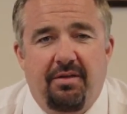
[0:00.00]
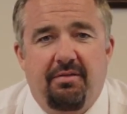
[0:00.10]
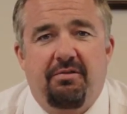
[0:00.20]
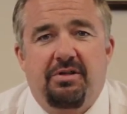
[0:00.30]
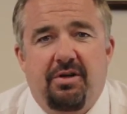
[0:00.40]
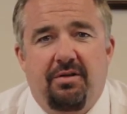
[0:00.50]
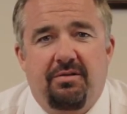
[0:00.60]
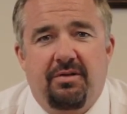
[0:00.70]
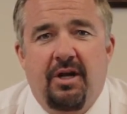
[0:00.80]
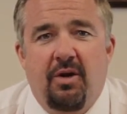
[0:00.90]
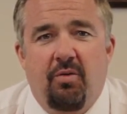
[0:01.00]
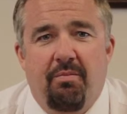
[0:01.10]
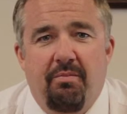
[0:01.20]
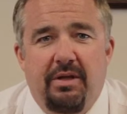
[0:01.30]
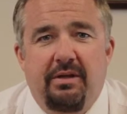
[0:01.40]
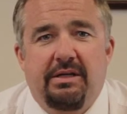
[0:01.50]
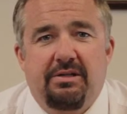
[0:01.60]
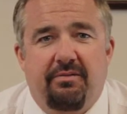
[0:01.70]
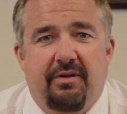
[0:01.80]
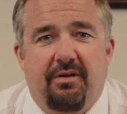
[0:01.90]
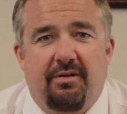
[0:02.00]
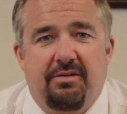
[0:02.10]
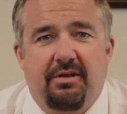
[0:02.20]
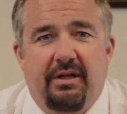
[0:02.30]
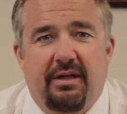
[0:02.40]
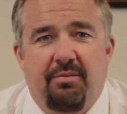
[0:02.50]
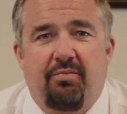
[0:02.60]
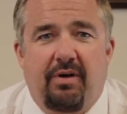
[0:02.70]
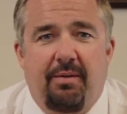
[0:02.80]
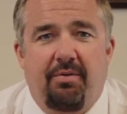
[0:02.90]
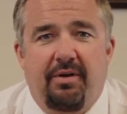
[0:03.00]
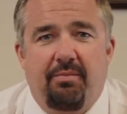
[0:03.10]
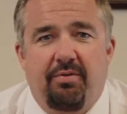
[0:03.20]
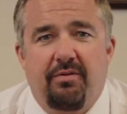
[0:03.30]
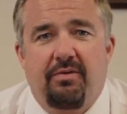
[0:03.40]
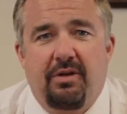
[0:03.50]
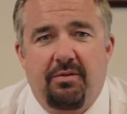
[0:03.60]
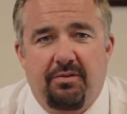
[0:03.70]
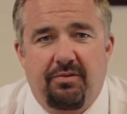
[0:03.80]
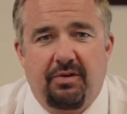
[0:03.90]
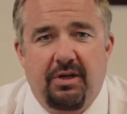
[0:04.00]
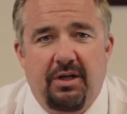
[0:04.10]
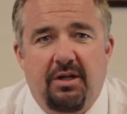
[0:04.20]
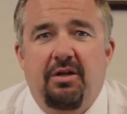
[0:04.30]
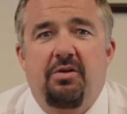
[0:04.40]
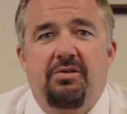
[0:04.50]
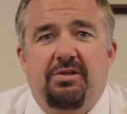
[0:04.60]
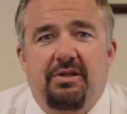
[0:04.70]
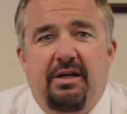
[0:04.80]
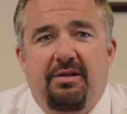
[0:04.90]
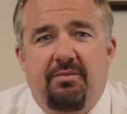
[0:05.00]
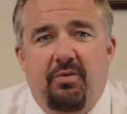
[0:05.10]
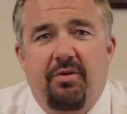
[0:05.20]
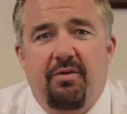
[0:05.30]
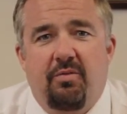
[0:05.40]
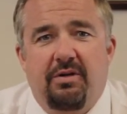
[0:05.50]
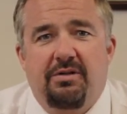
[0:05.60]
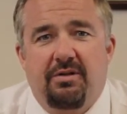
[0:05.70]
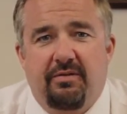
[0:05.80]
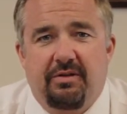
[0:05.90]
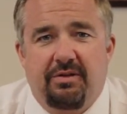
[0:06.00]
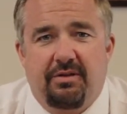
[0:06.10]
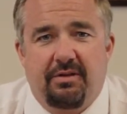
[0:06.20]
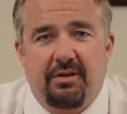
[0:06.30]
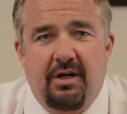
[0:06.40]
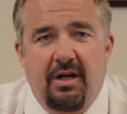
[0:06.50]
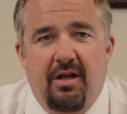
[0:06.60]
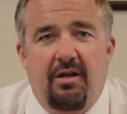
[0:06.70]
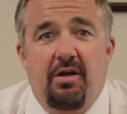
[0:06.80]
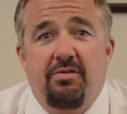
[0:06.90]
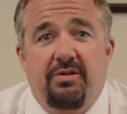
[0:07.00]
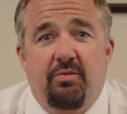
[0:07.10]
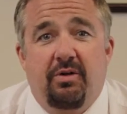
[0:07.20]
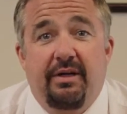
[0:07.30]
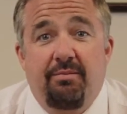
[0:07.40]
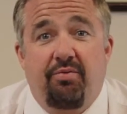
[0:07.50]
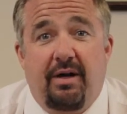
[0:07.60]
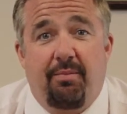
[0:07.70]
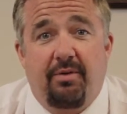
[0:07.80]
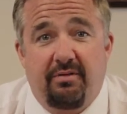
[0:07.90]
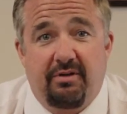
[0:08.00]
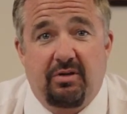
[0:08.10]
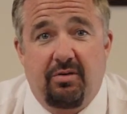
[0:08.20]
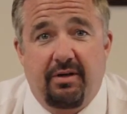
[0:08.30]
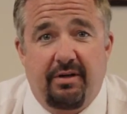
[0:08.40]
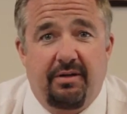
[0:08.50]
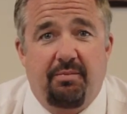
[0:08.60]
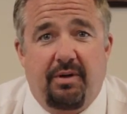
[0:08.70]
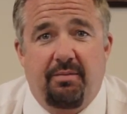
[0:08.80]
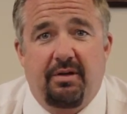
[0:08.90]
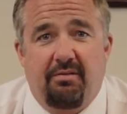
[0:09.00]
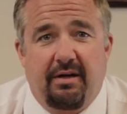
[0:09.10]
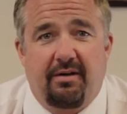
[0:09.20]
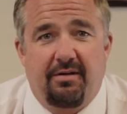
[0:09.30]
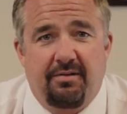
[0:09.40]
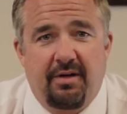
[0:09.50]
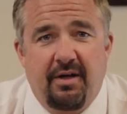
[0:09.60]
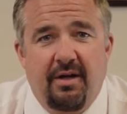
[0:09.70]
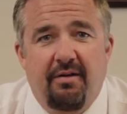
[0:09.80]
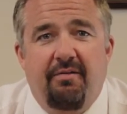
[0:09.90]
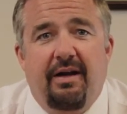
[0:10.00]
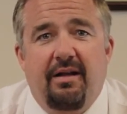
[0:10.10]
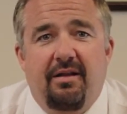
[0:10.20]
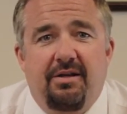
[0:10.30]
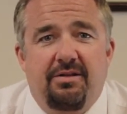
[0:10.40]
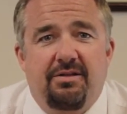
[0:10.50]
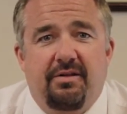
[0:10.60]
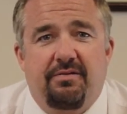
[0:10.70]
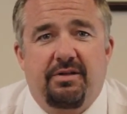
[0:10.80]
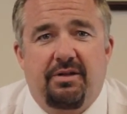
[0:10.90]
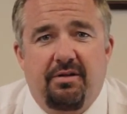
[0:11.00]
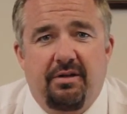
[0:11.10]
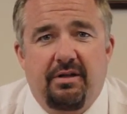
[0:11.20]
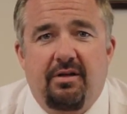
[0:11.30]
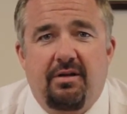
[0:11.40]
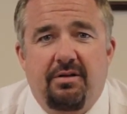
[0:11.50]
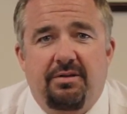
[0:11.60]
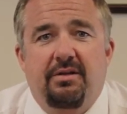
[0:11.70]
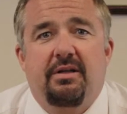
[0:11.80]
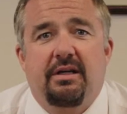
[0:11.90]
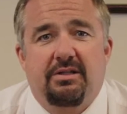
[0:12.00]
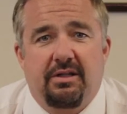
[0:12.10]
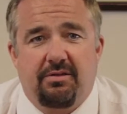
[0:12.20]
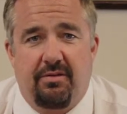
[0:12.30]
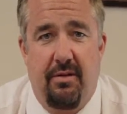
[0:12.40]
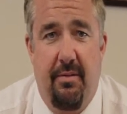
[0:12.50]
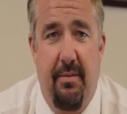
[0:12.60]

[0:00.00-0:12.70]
The results were millions of errors, like improperly approved loans, loans assigned to more than one servicer, loans that were improperly recorded in the public records, violations of security laws, etc.